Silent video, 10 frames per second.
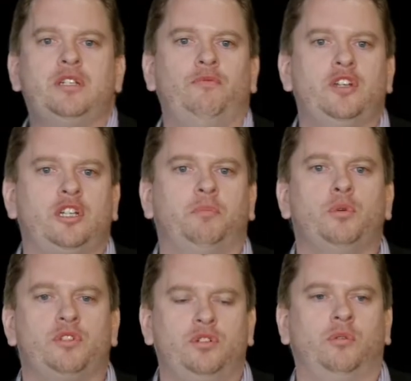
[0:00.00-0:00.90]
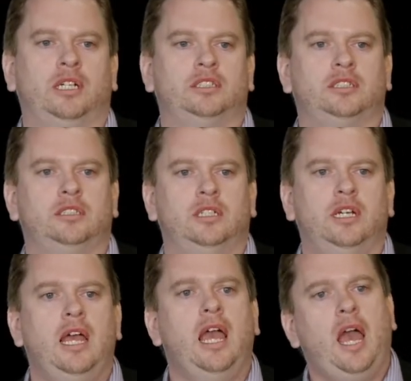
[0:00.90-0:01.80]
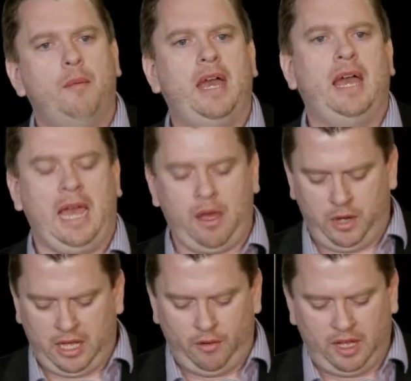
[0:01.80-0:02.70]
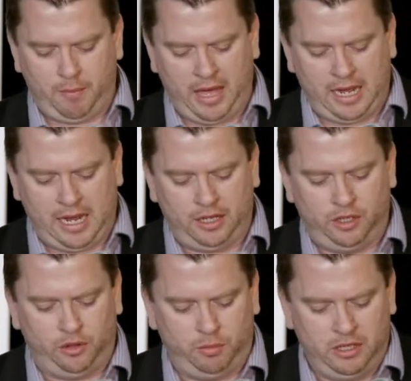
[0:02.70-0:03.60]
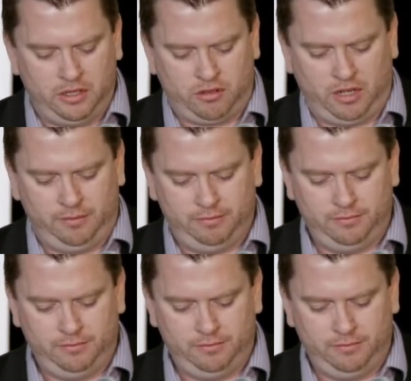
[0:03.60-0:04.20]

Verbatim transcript: Bishop Fisher puts to us about how we're going about our youth ministry.